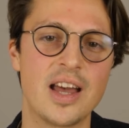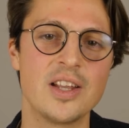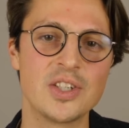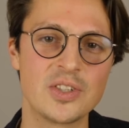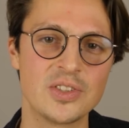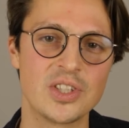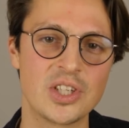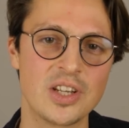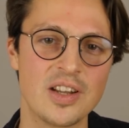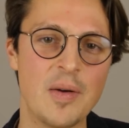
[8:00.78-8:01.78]
energy
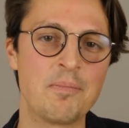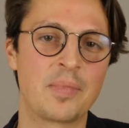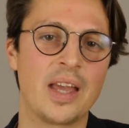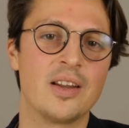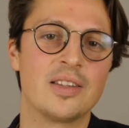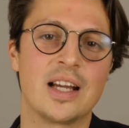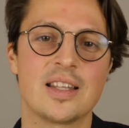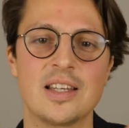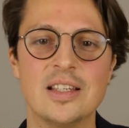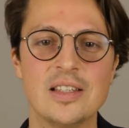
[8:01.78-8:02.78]
transition. And on the
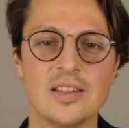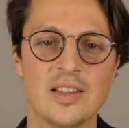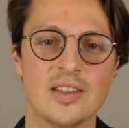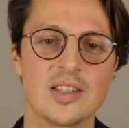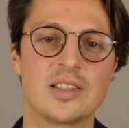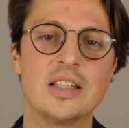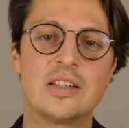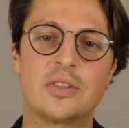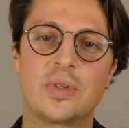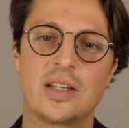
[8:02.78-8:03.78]
other hand, the sea
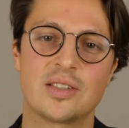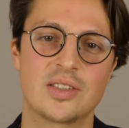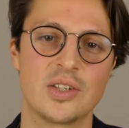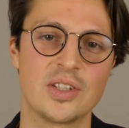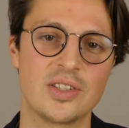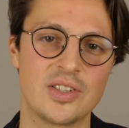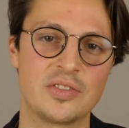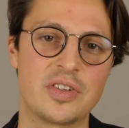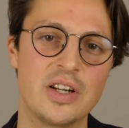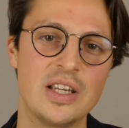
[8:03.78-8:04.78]
level rises. So this is a
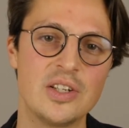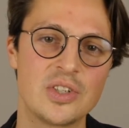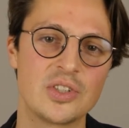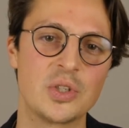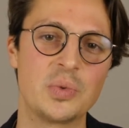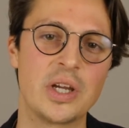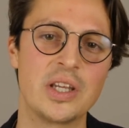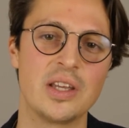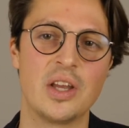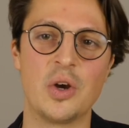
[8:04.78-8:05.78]
very interesting
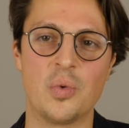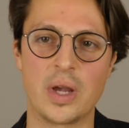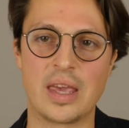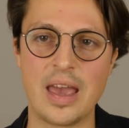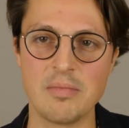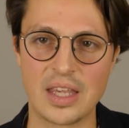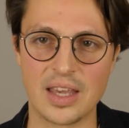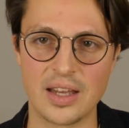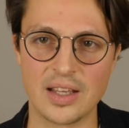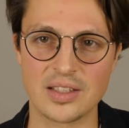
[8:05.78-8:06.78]
way where game
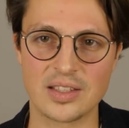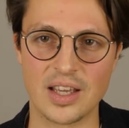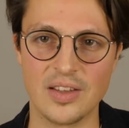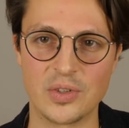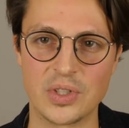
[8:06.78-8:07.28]
mechanics and the